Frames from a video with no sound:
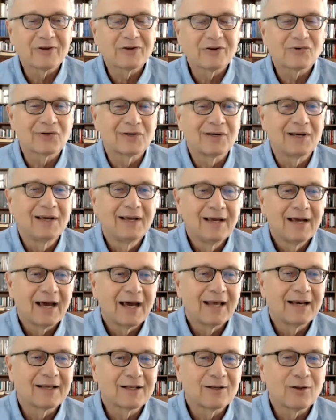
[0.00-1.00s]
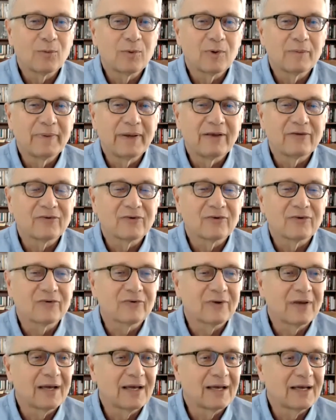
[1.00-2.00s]
recession on a global
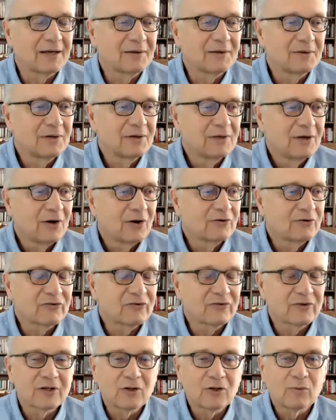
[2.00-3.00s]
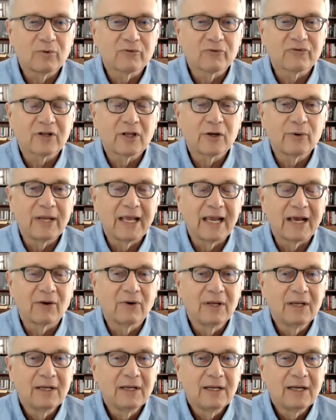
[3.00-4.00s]
basis, or just a global
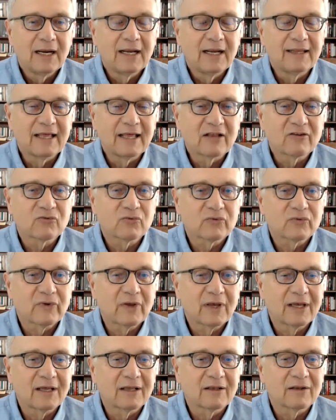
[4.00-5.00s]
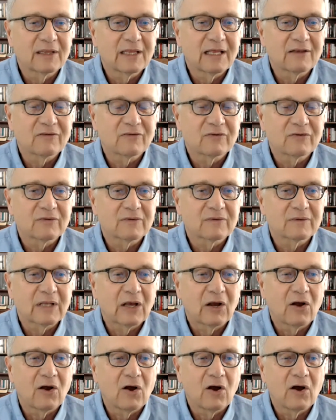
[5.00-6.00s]
slowdown. And that's
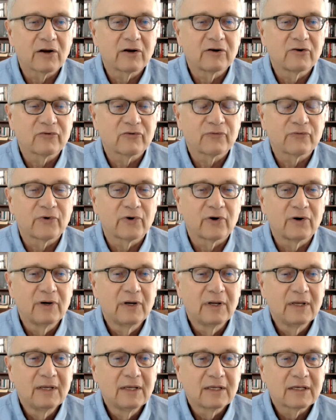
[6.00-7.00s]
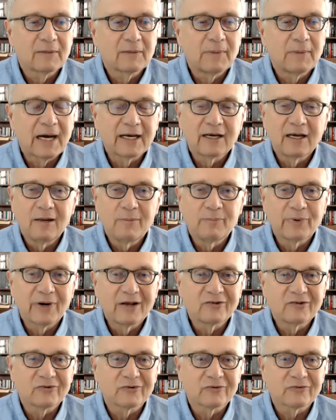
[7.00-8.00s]
augurs for commodity
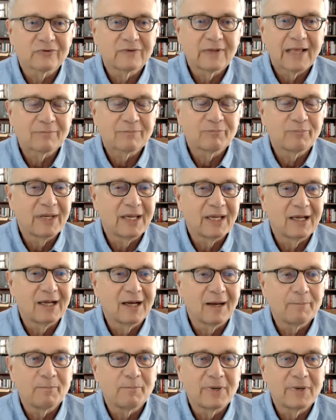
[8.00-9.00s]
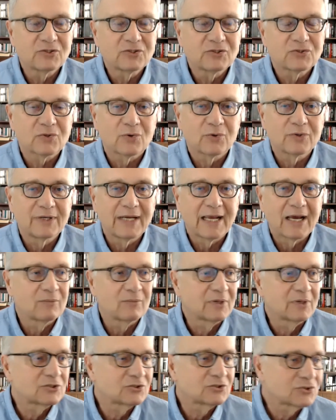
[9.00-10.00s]
prices not being up much or
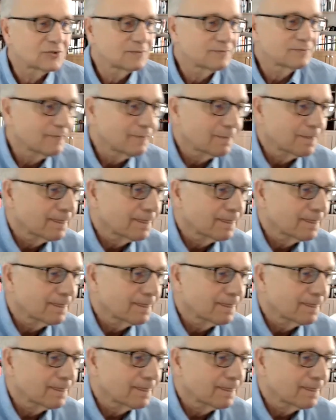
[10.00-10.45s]
down much.